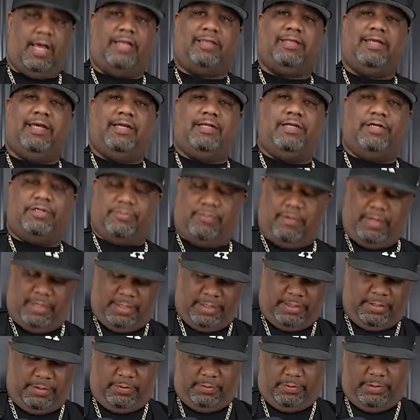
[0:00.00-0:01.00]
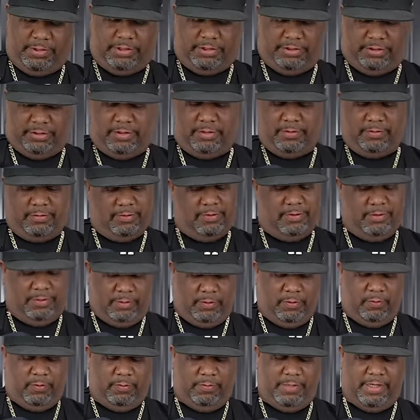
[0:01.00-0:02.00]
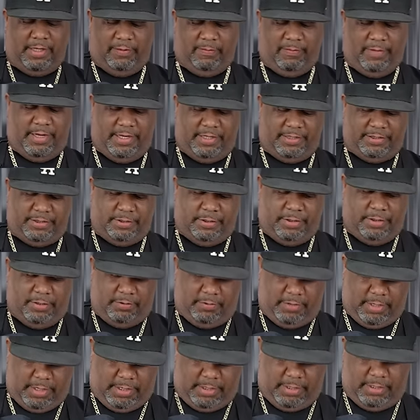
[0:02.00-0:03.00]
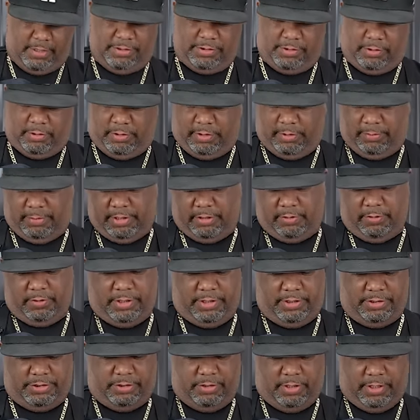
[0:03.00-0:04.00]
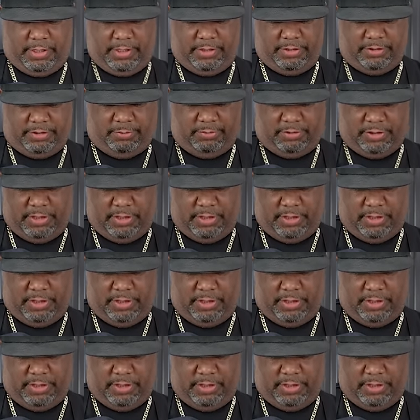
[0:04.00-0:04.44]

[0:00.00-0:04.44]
I think this right here would just, would be the best, right? So let me go ahead and start getting some